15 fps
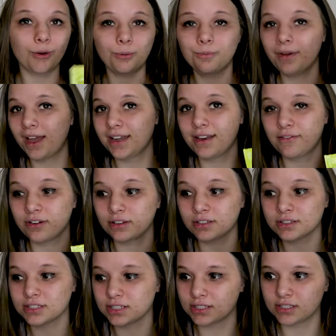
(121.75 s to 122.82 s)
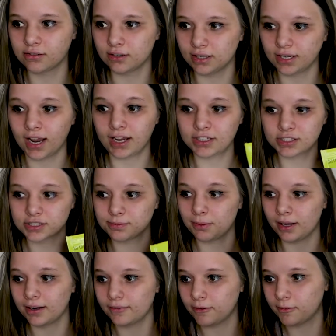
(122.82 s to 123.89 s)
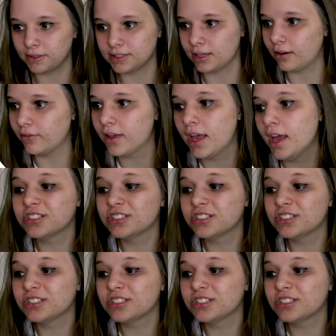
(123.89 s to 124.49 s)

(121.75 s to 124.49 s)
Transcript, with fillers: know. I never looked into it. I just bought it for myself.